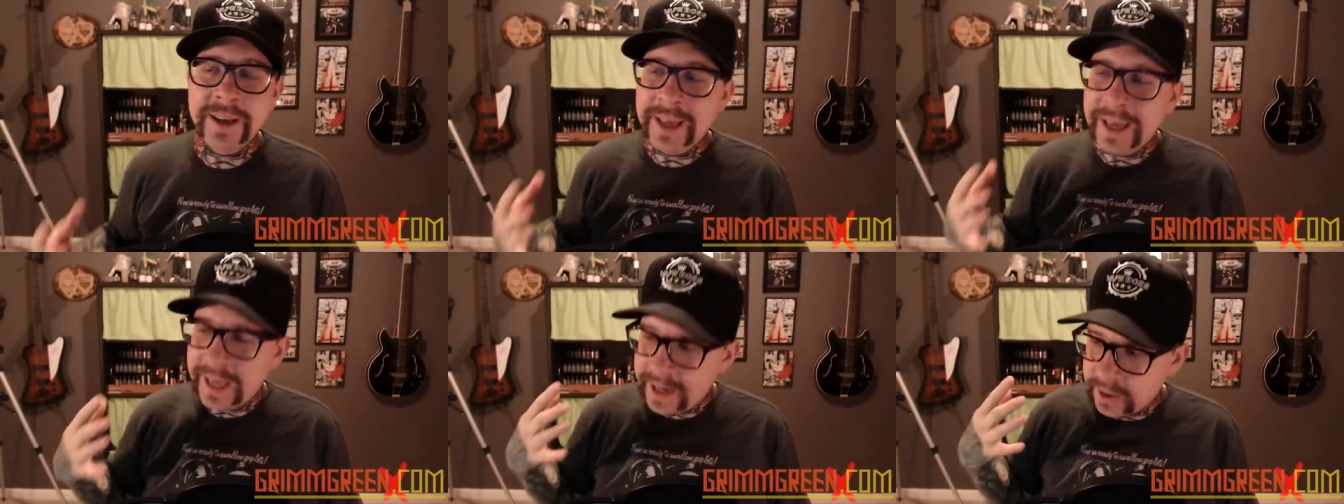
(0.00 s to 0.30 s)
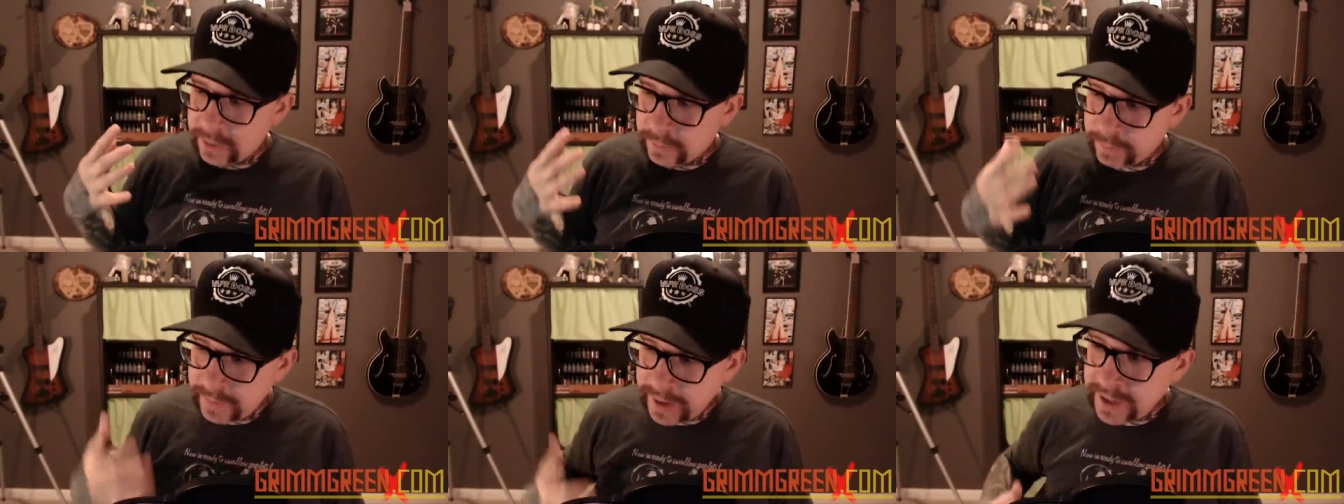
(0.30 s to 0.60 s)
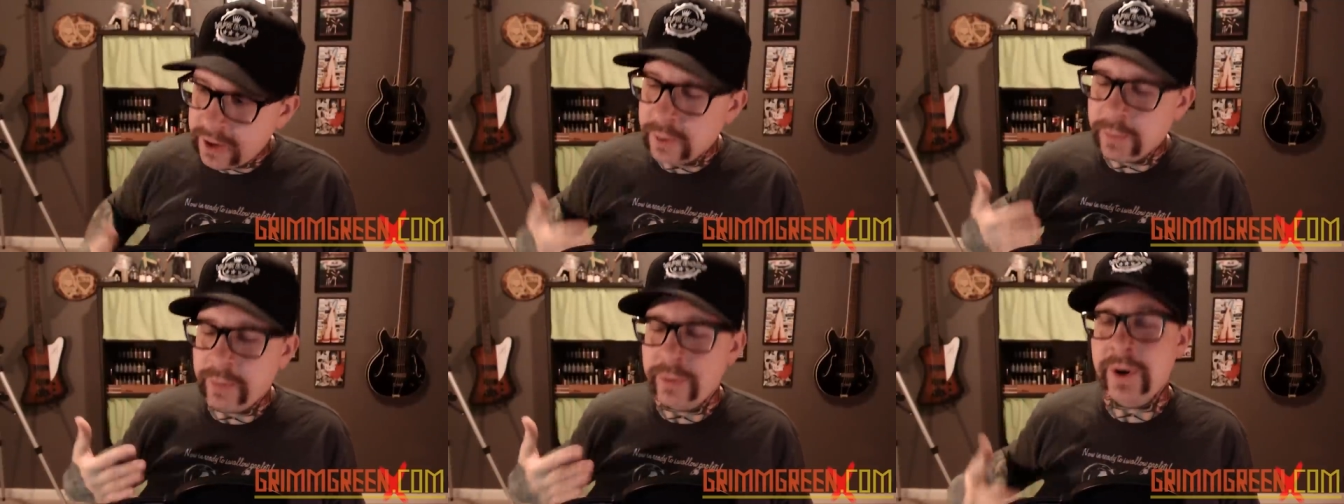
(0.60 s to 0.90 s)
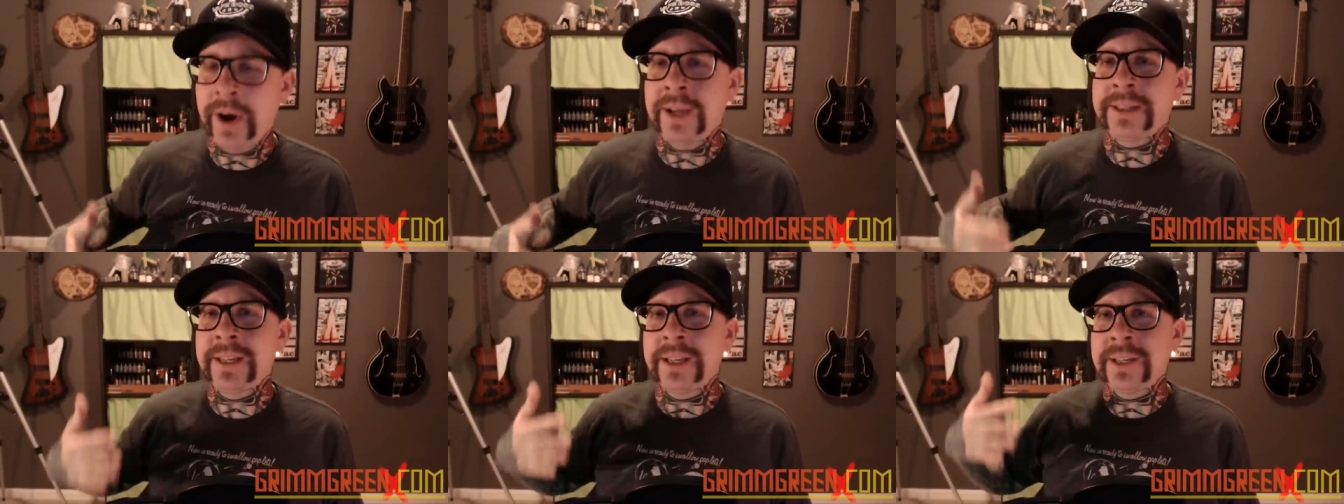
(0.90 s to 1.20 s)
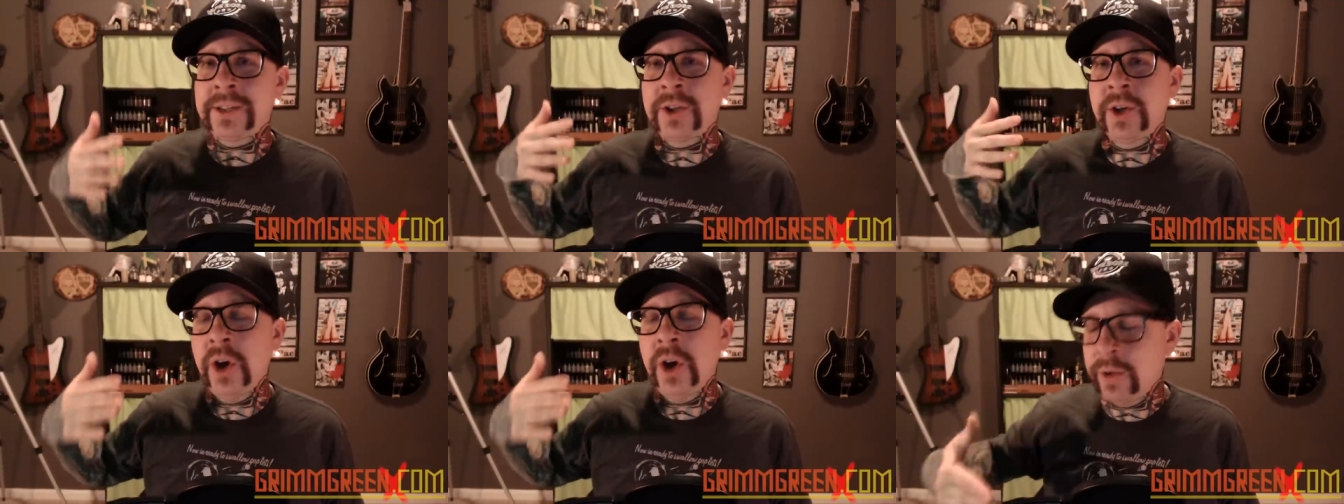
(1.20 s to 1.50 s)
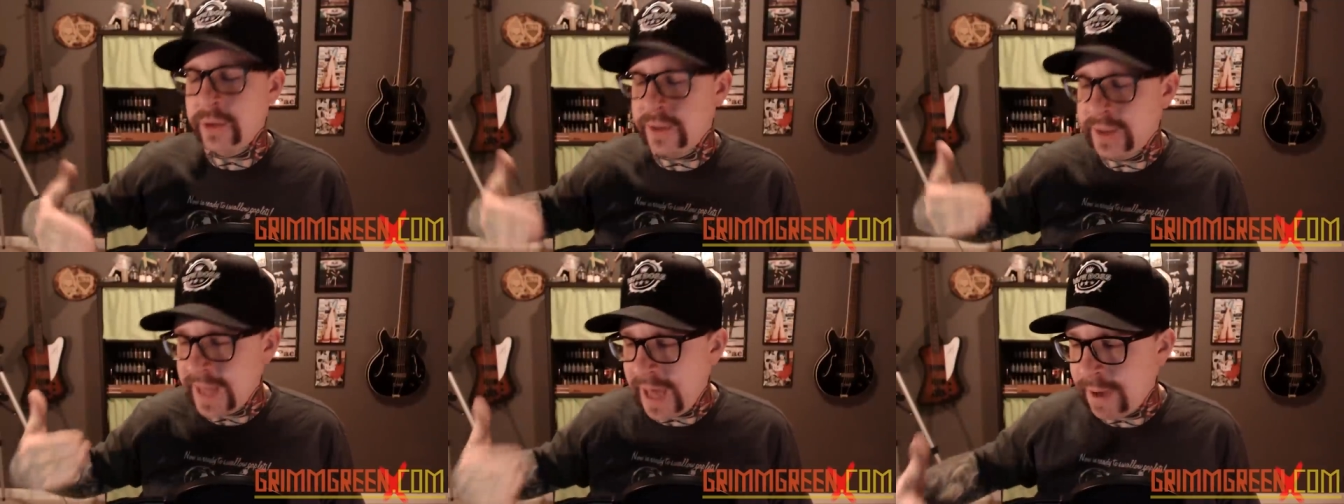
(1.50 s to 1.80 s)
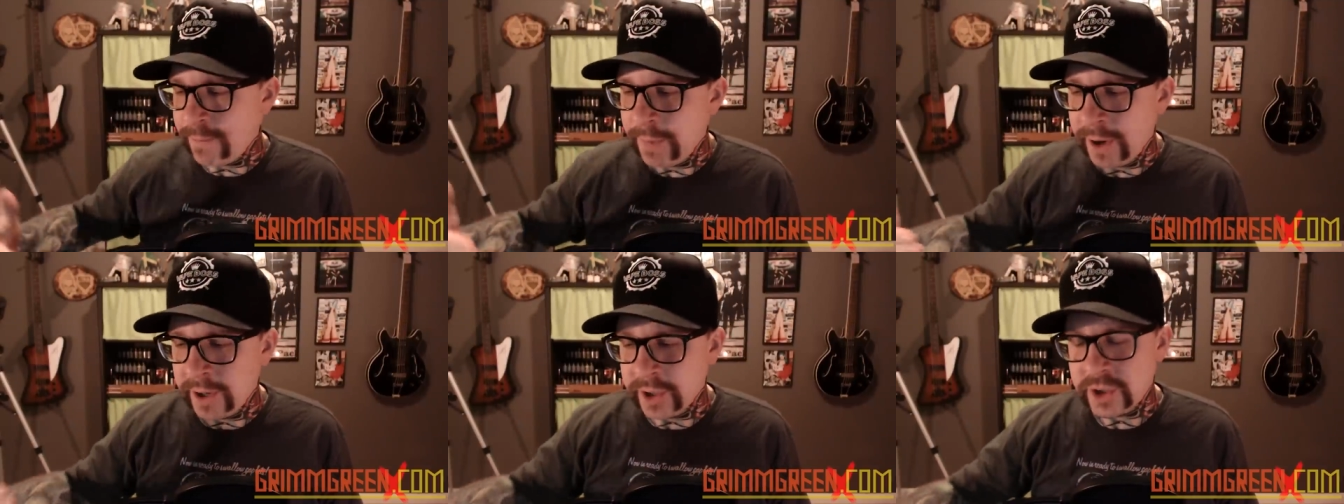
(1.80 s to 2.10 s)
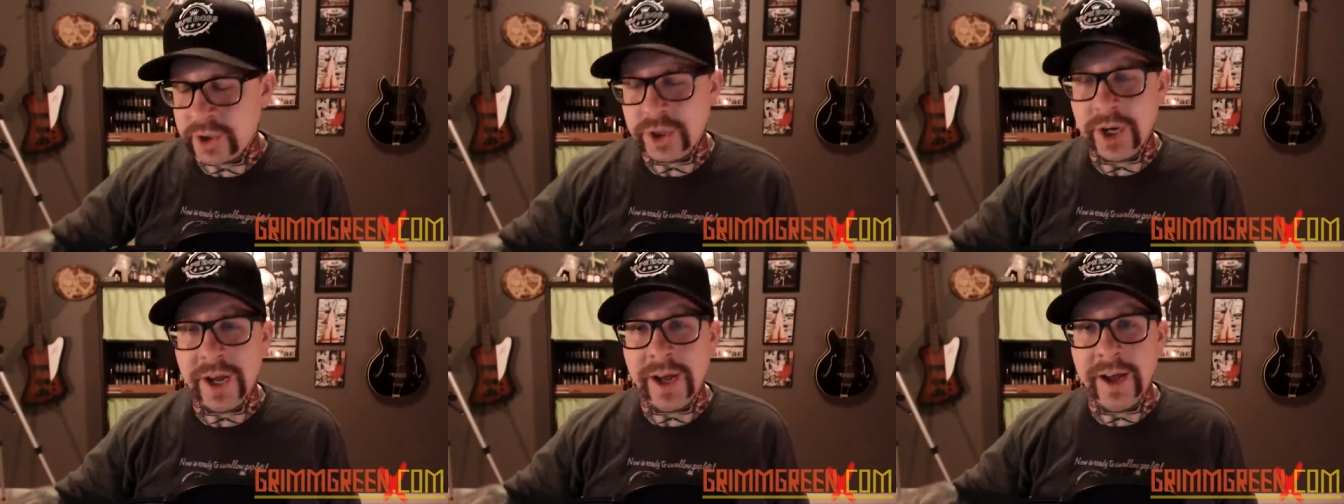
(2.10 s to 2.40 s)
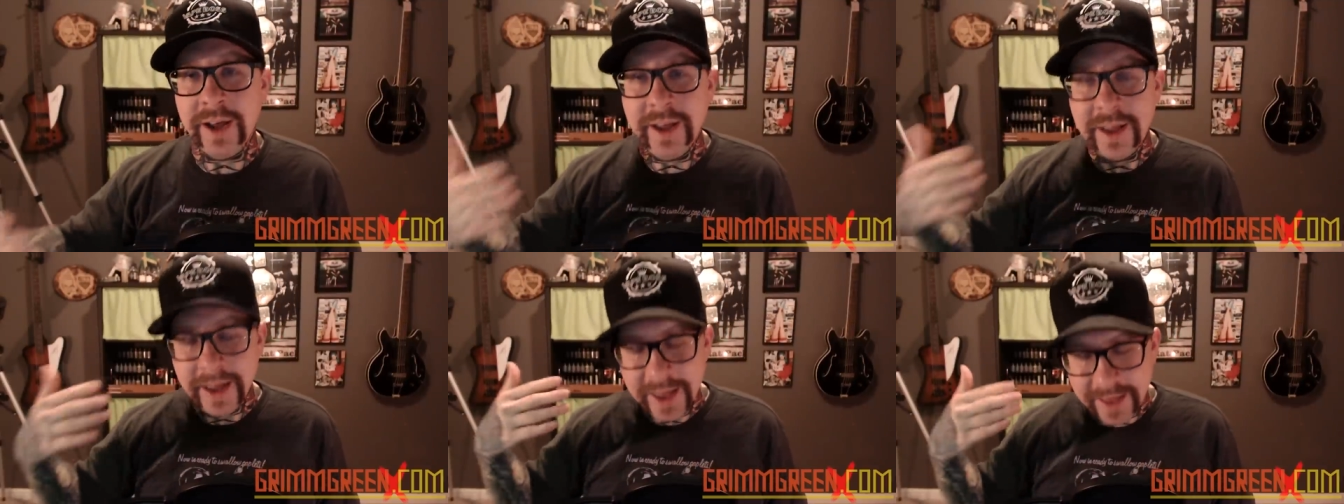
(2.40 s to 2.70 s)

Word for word: and it'll make your process go that much uh,